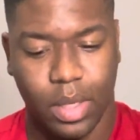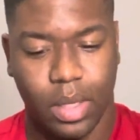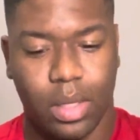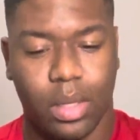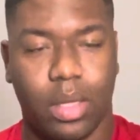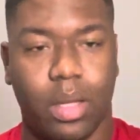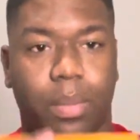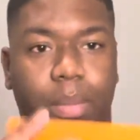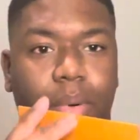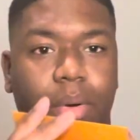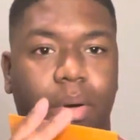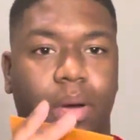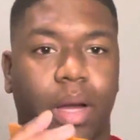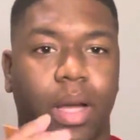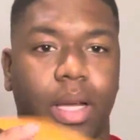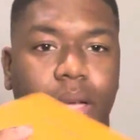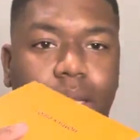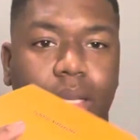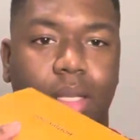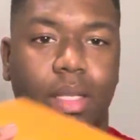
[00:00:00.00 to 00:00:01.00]
the
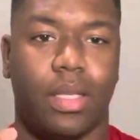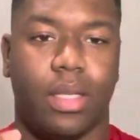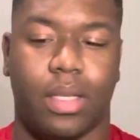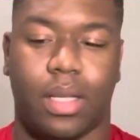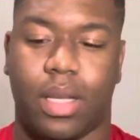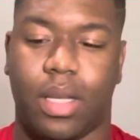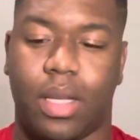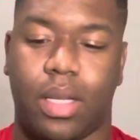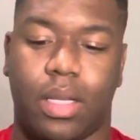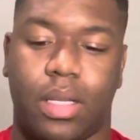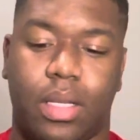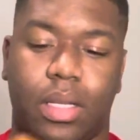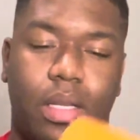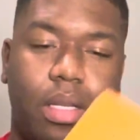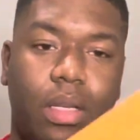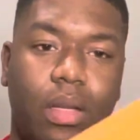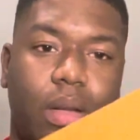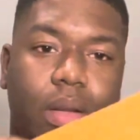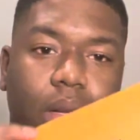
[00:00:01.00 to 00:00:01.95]
price, and you know,